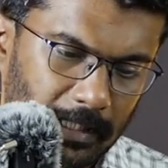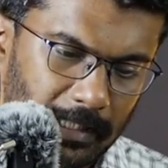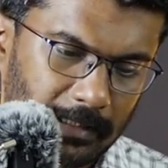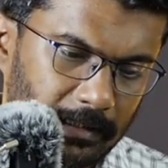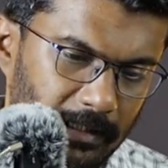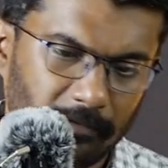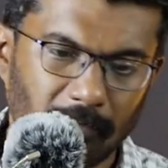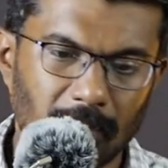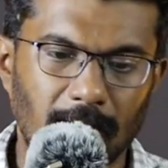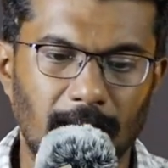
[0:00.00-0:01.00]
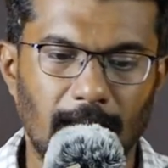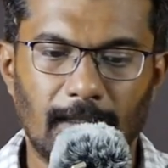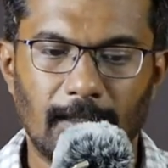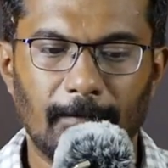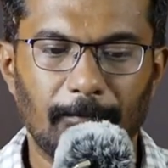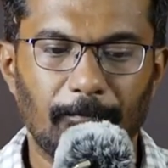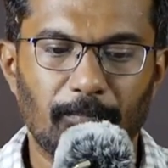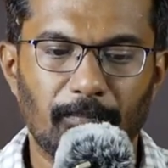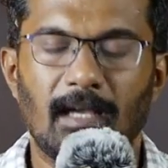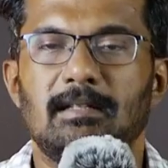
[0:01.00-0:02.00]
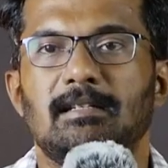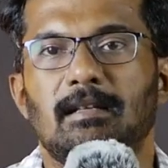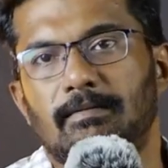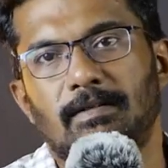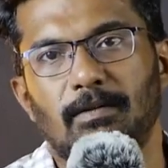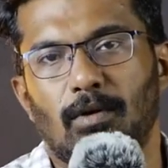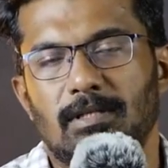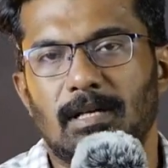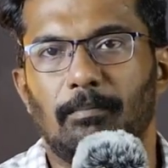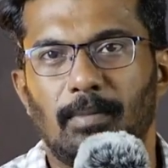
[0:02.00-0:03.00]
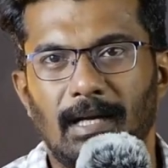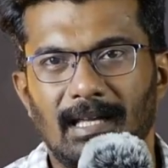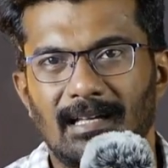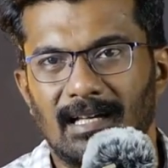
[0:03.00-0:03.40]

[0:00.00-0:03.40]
and even HDFC was up by,